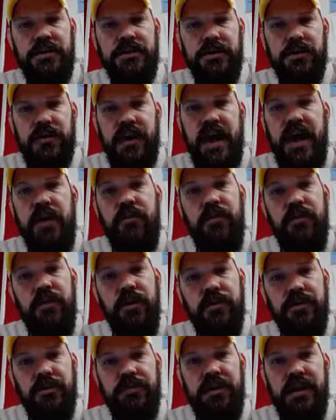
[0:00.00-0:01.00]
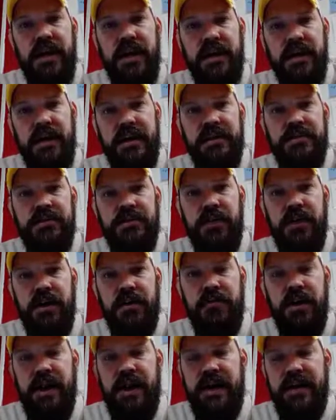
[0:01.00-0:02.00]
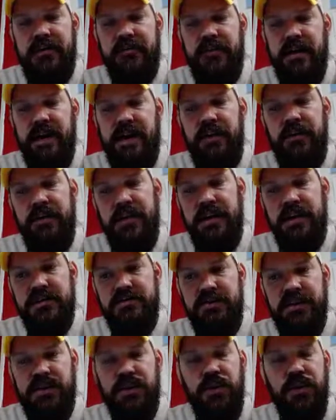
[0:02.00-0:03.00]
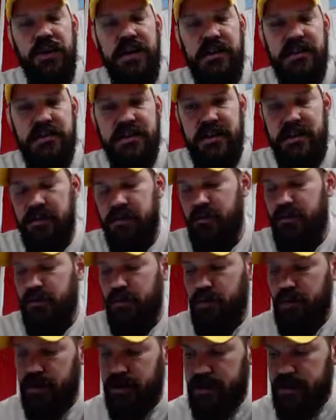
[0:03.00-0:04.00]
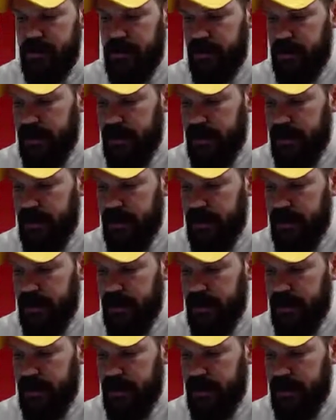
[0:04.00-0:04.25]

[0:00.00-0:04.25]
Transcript: So now we're multiplying x squared by a value that is between 0 and 1,